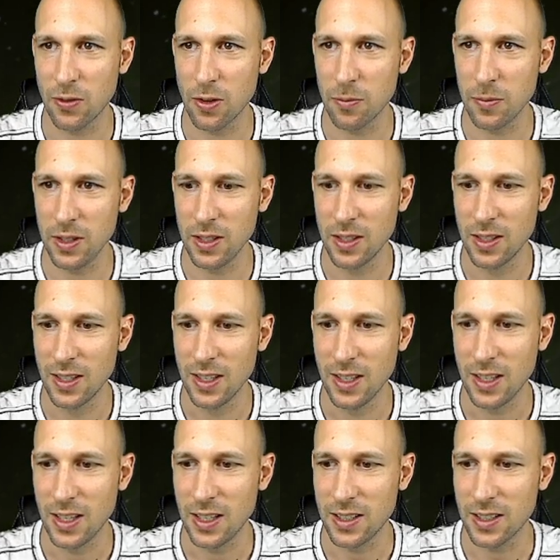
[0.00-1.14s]
for me,
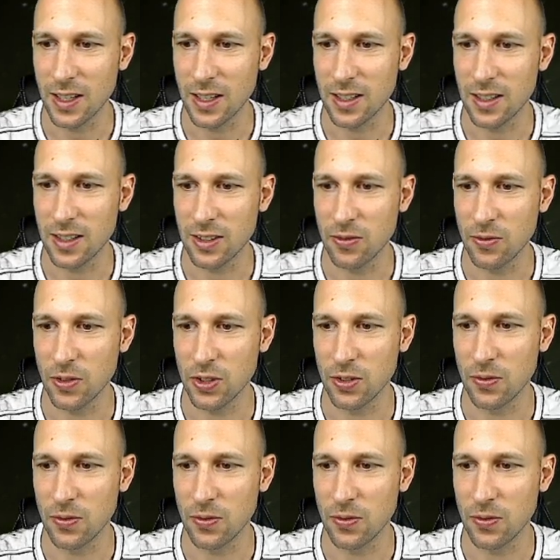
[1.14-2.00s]
as the Atlas was the